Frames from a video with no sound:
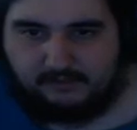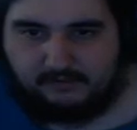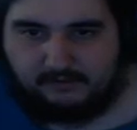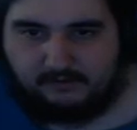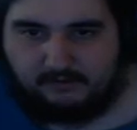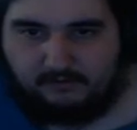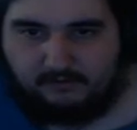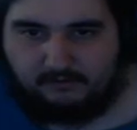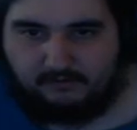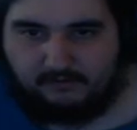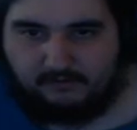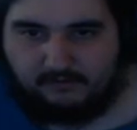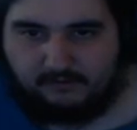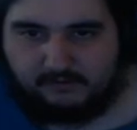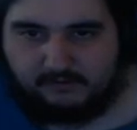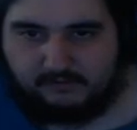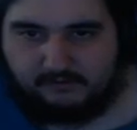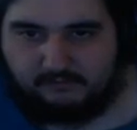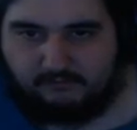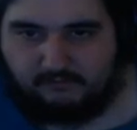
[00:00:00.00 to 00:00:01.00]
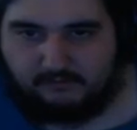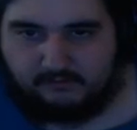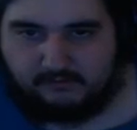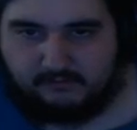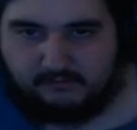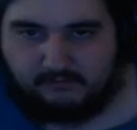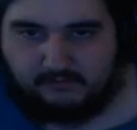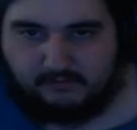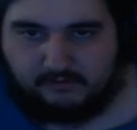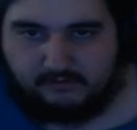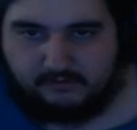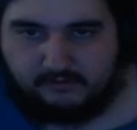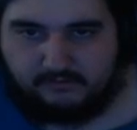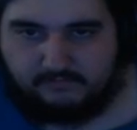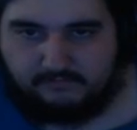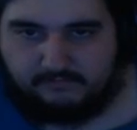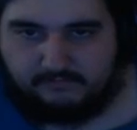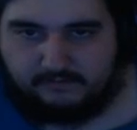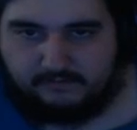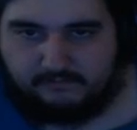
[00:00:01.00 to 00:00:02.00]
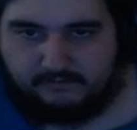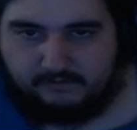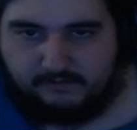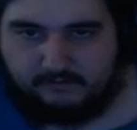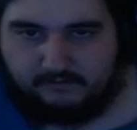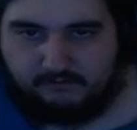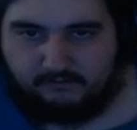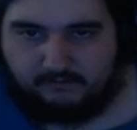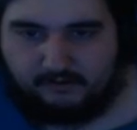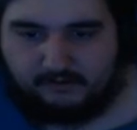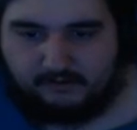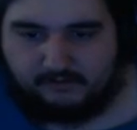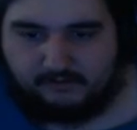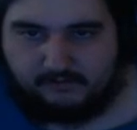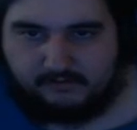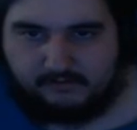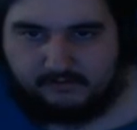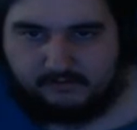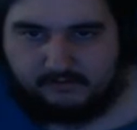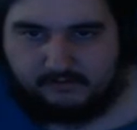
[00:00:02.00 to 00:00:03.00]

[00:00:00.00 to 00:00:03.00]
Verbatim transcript: this for 250 credits.